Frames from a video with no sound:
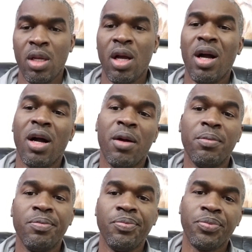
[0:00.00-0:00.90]

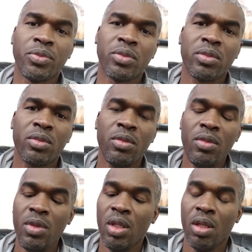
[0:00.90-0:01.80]
Um,
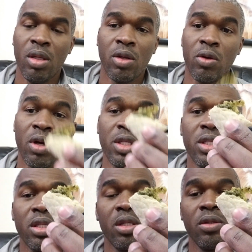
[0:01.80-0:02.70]

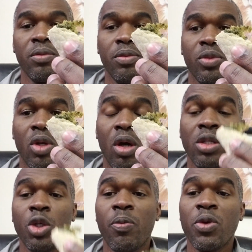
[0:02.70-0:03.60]
crust,
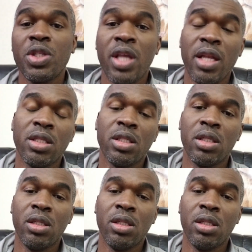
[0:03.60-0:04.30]
100%.